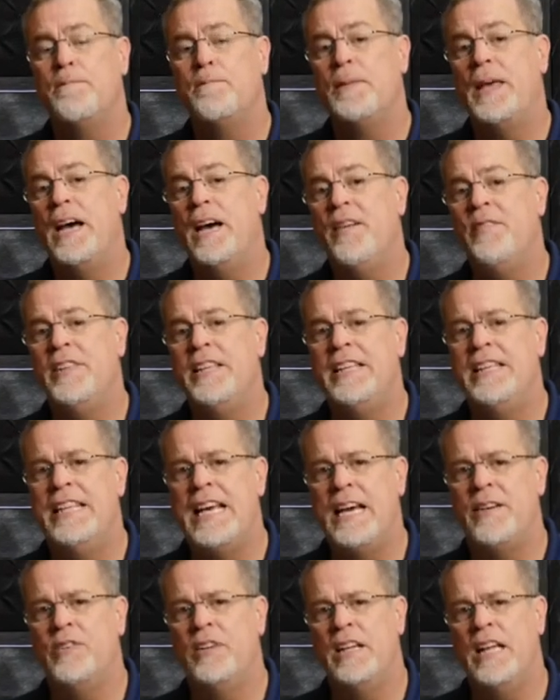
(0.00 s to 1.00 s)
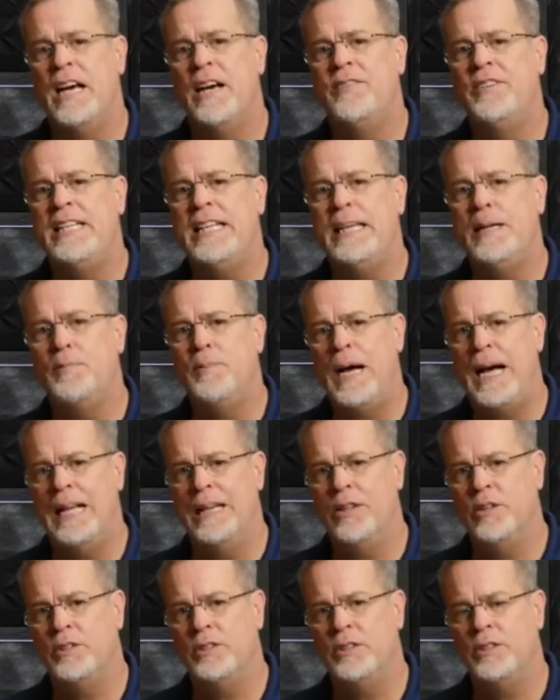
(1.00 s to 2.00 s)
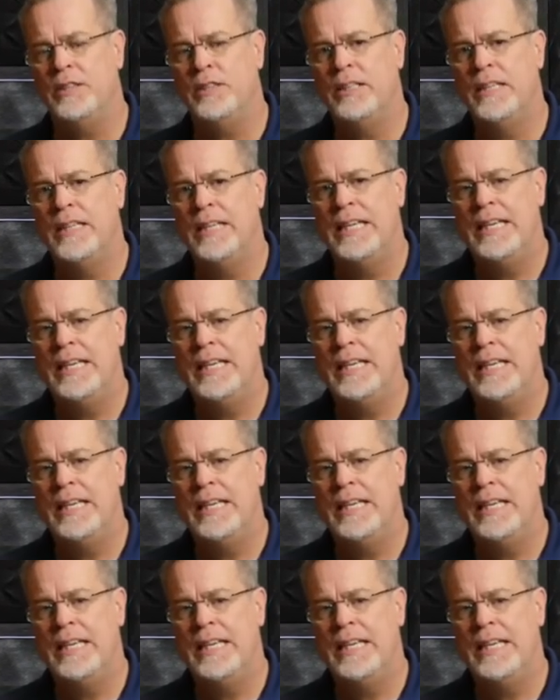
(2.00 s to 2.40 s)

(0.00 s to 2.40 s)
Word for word: of the devil, of diabolos,